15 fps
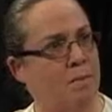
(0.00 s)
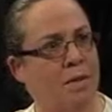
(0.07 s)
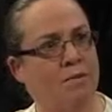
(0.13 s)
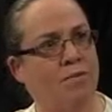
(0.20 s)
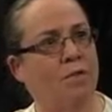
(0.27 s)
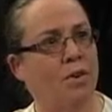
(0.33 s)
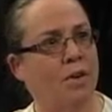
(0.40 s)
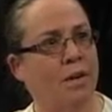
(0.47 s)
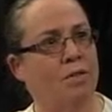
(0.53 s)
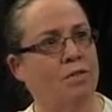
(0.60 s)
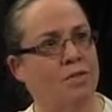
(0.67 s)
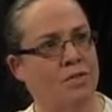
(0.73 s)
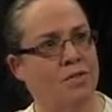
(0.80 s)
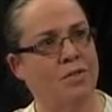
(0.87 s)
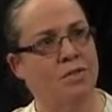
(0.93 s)
other
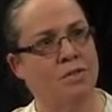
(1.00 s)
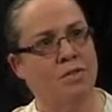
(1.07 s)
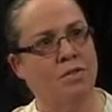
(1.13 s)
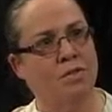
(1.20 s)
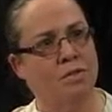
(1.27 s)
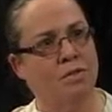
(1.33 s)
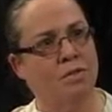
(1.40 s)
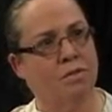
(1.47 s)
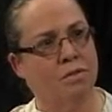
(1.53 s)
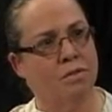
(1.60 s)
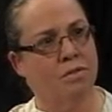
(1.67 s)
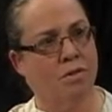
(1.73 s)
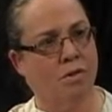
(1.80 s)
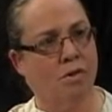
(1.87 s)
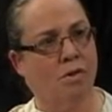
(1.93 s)
financial assistance
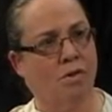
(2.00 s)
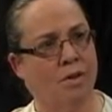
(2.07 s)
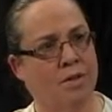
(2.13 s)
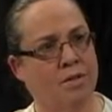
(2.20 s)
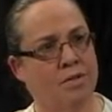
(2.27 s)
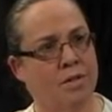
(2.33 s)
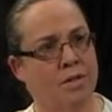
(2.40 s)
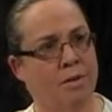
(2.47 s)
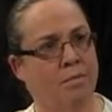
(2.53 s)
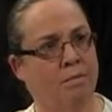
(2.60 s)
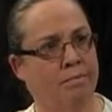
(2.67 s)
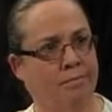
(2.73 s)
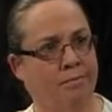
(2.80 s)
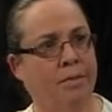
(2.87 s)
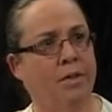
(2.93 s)
to the clients there.
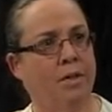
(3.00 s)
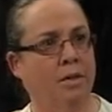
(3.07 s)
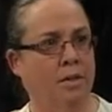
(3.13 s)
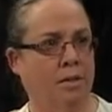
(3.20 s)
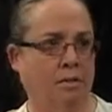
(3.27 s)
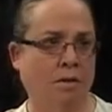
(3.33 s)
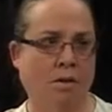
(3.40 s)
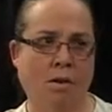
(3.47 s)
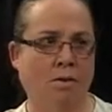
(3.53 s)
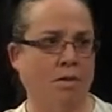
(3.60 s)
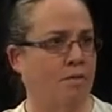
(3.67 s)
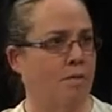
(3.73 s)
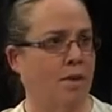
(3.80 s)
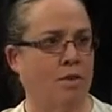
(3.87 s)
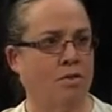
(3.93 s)

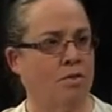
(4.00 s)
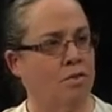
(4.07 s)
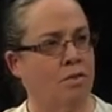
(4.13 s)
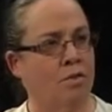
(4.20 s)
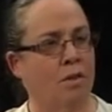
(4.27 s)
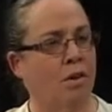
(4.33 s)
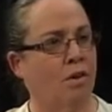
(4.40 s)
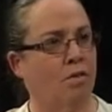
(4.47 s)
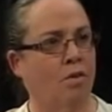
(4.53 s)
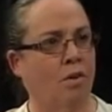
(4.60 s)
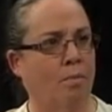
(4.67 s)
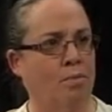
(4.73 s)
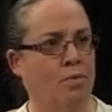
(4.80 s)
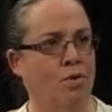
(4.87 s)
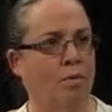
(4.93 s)
Clothing vouchers to the local
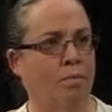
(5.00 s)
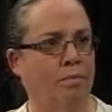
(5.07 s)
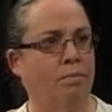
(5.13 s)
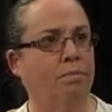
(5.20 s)
op shop,